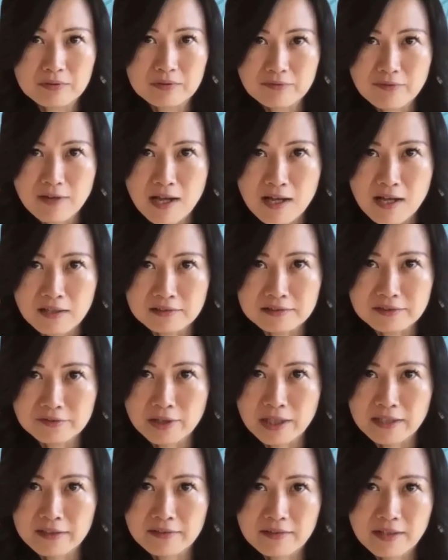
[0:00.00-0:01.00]
profound,
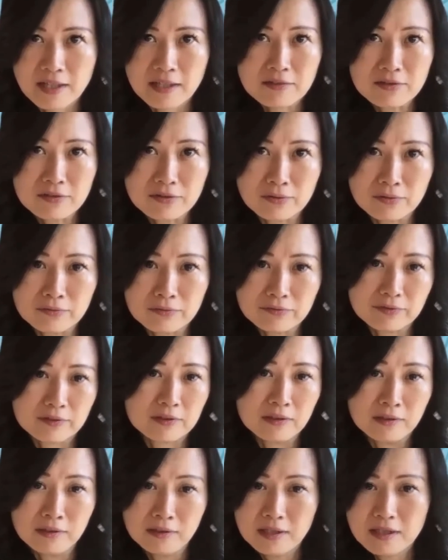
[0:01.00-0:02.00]
right? Thank you
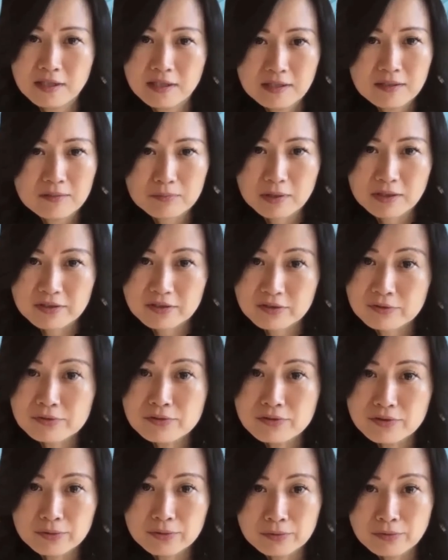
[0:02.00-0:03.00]
for what
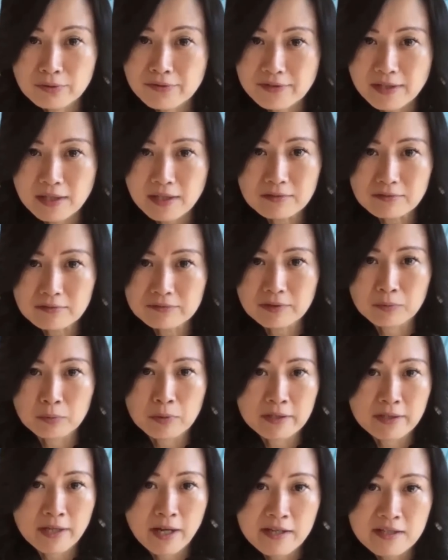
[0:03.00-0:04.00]
you do, and thank you for
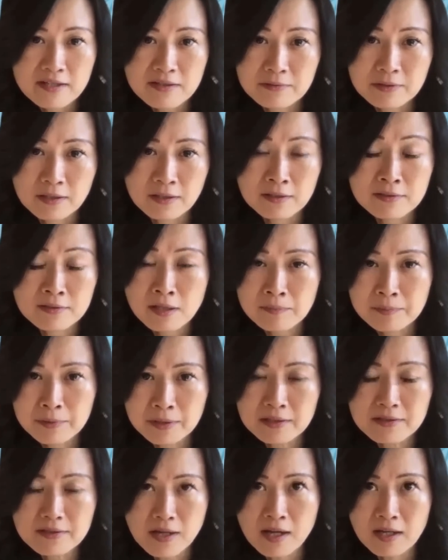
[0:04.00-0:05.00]
what
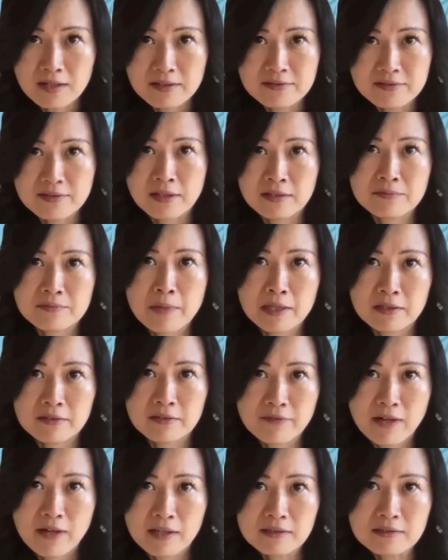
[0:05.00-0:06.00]
SAP does, as a matter
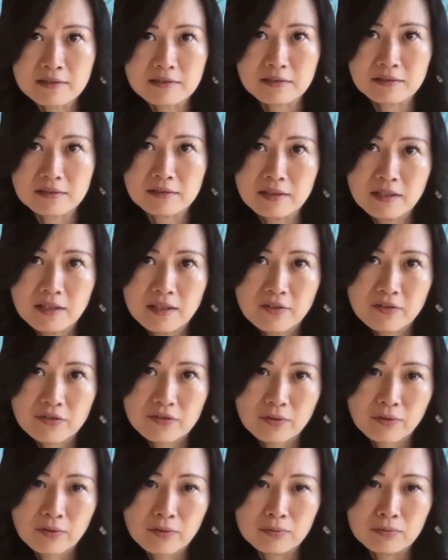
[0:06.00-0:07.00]
of fact. And
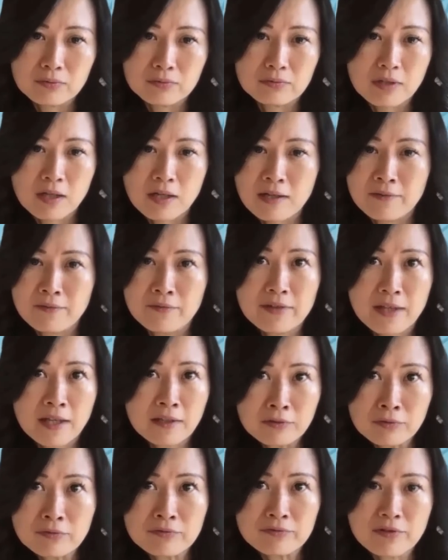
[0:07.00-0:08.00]
so
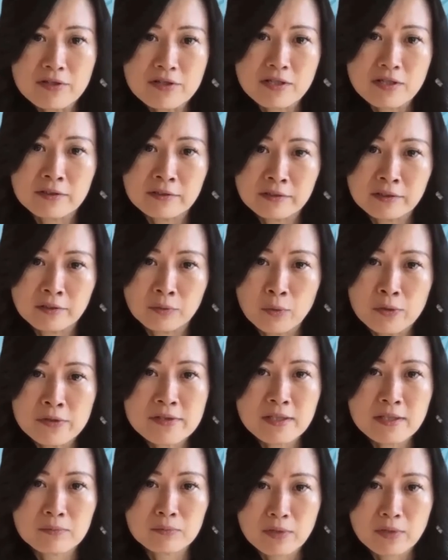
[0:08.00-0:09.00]
thank you for sharing your
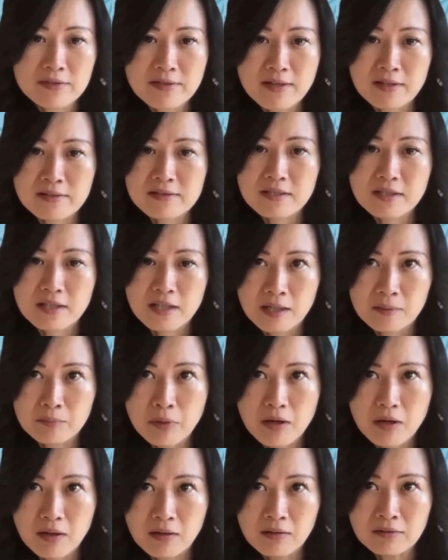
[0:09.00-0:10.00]
wisdom with us today,
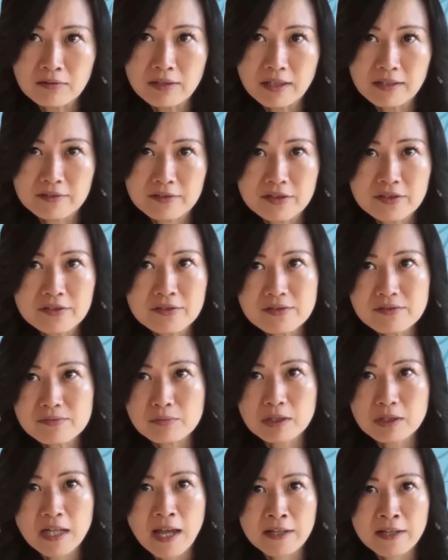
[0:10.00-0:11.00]
Paul. And here's
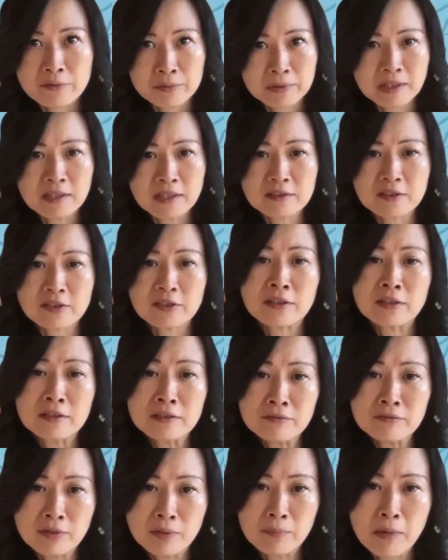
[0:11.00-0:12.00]
what I really
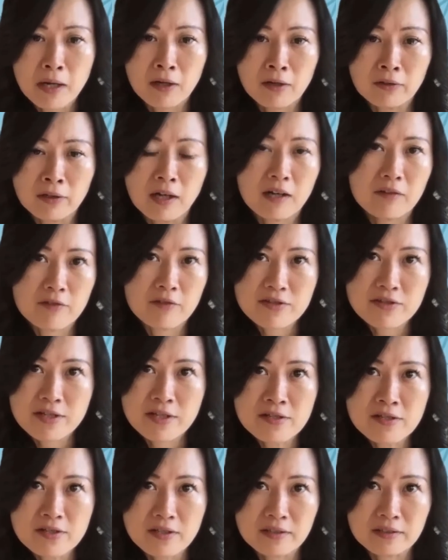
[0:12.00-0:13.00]
learned from our
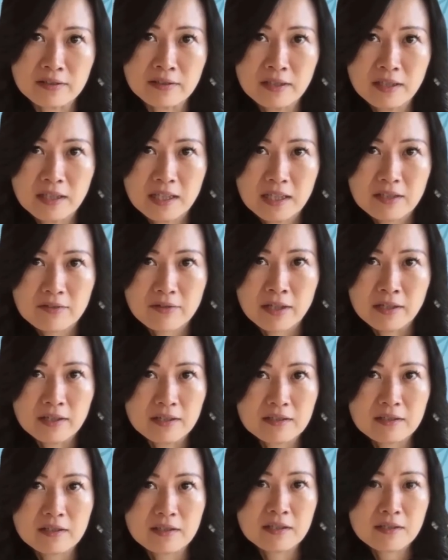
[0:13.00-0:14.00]
conversation, right?
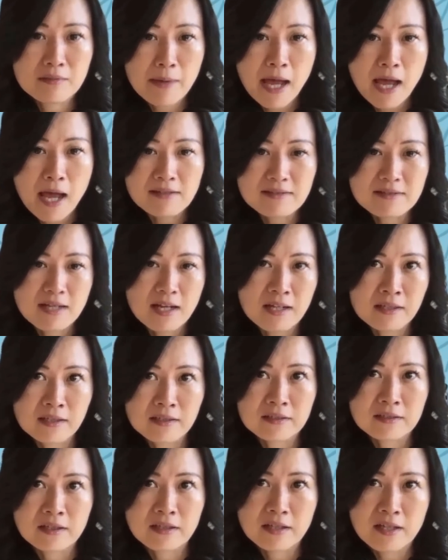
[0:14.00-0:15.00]
In the past
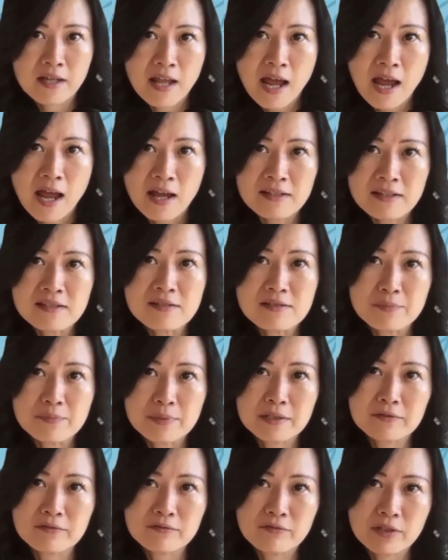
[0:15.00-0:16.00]
decade, it has
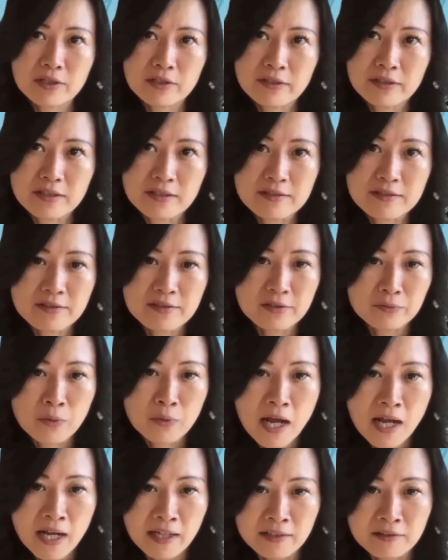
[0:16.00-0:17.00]
been very easy
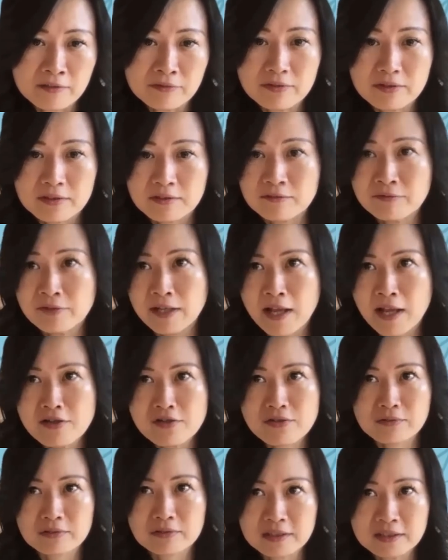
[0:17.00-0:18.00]
ride for
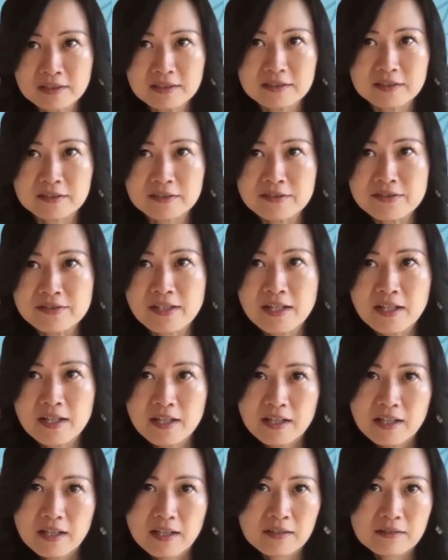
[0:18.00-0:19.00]
financial leaders,
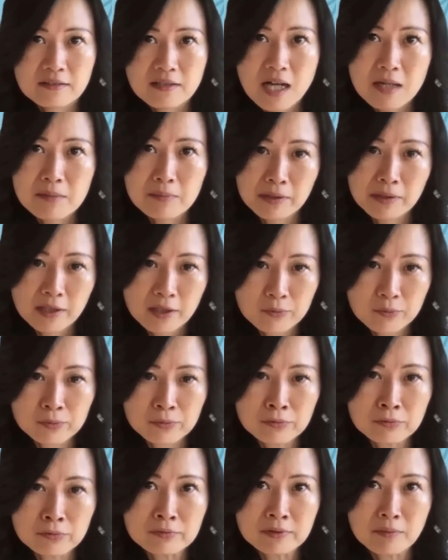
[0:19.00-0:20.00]
and company
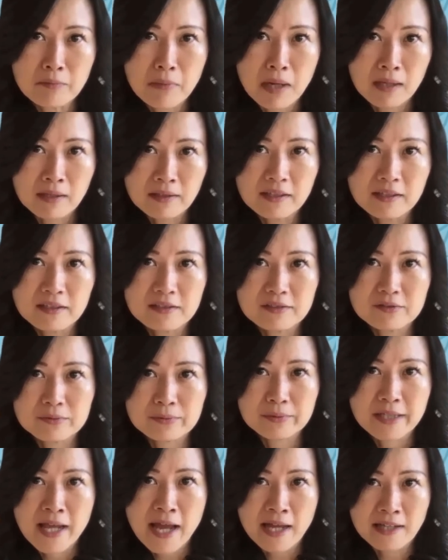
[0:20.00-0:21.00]
grew, the market
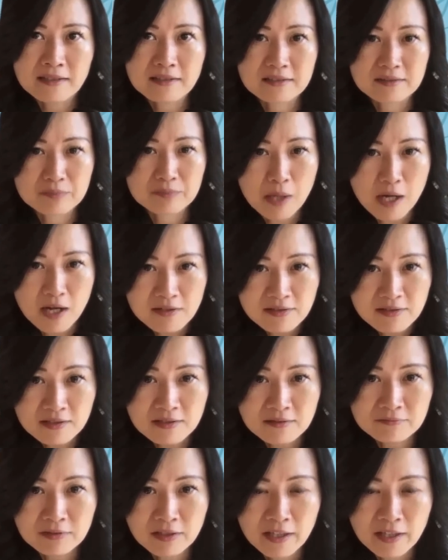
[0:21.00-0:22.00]
reacted
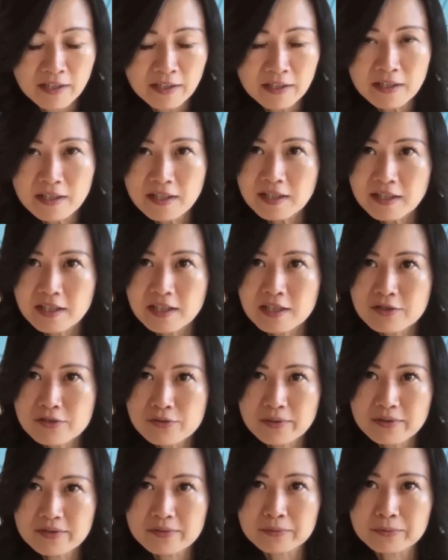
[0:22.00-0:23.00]
positively,
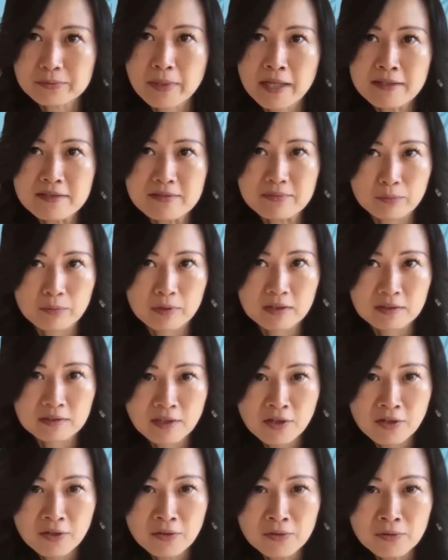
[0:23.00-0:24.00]
interest rates were
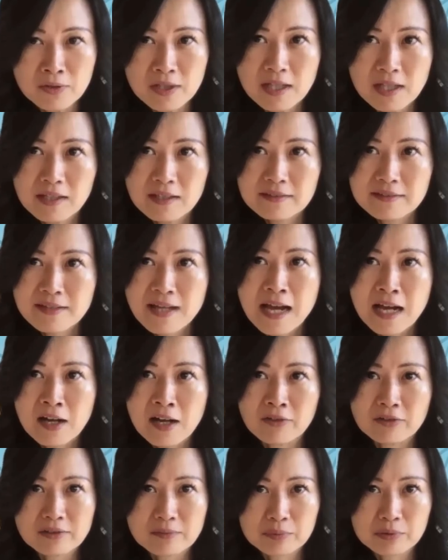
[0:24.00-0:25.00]
low.
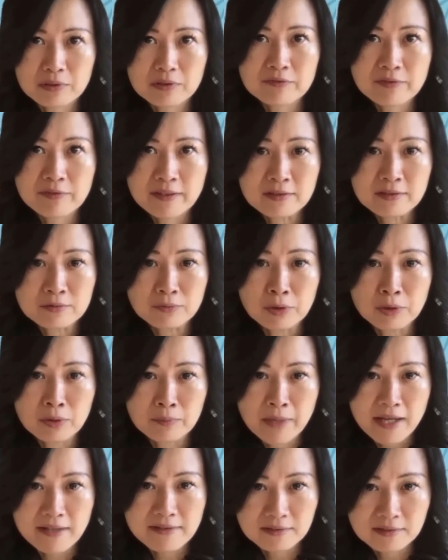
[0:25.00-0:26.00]
Now the perfect
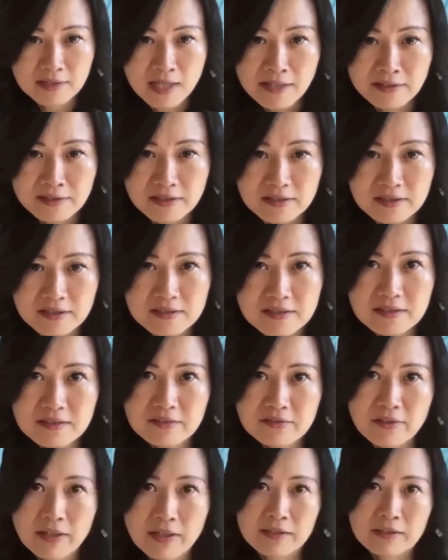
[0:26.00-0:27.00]
storm has landed,
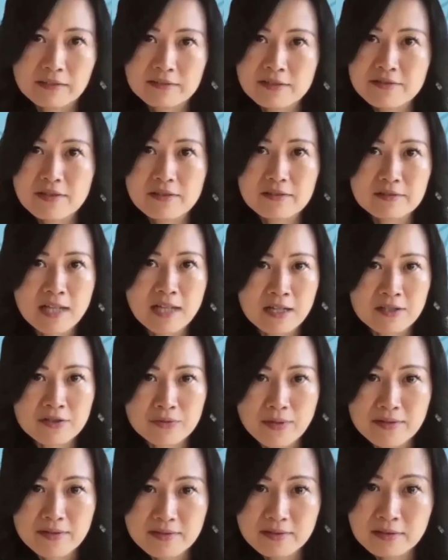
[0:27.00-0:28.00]
right? This is not
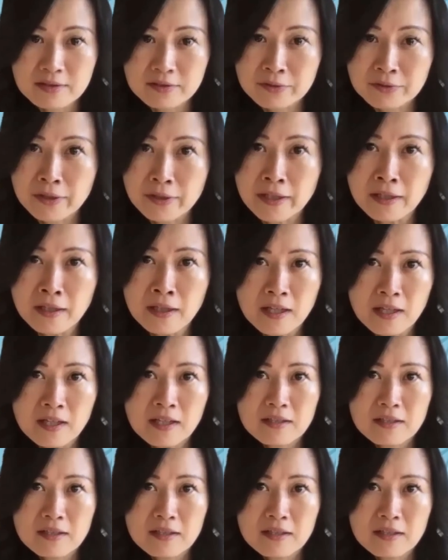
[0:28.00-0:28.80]
transitory.